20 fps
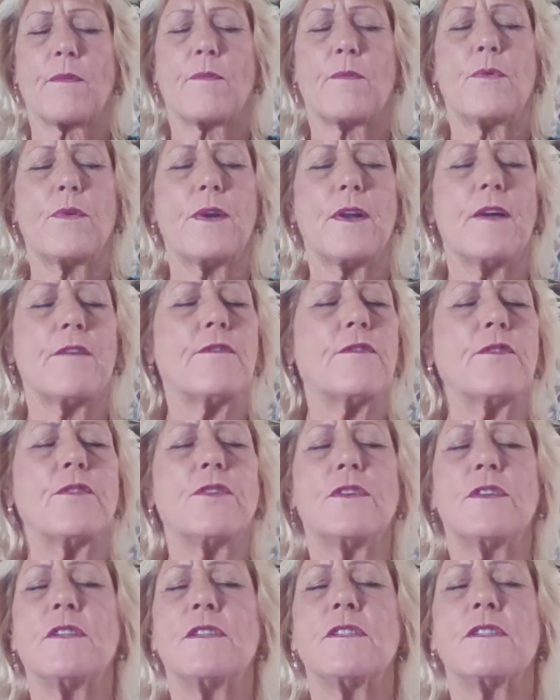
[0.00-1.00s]
Whatever
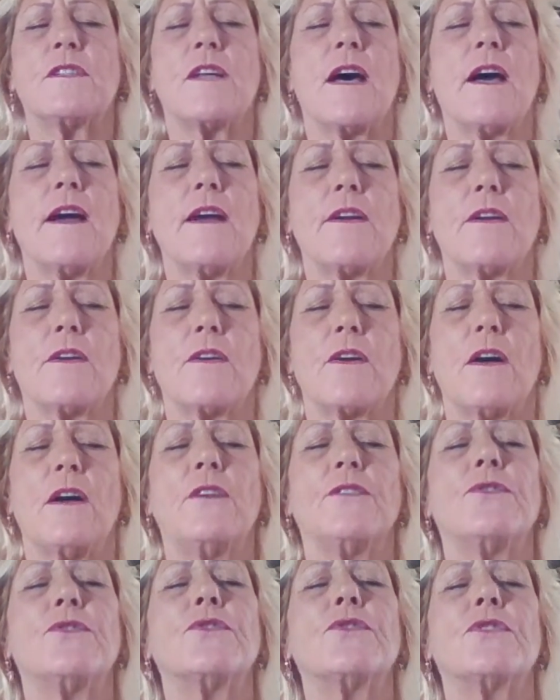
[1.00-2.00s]
you desire,
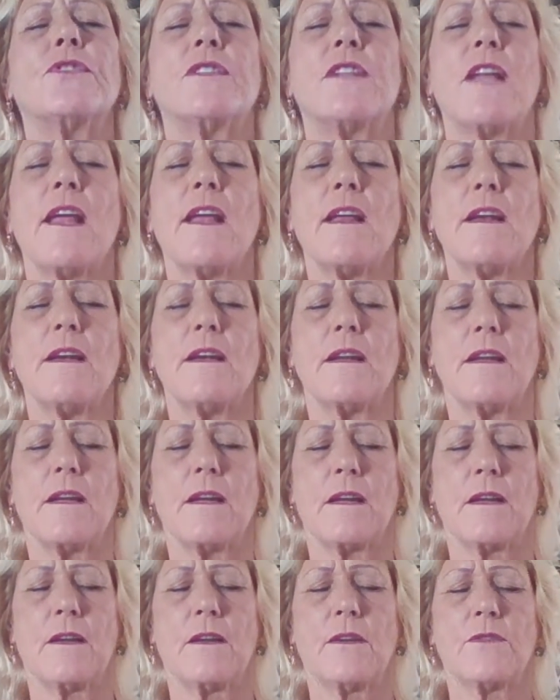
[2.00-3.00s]

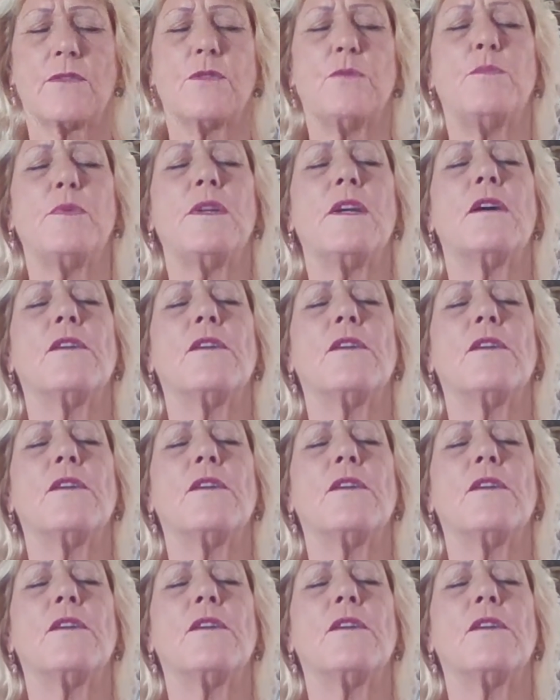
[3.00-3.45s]
understanding, to be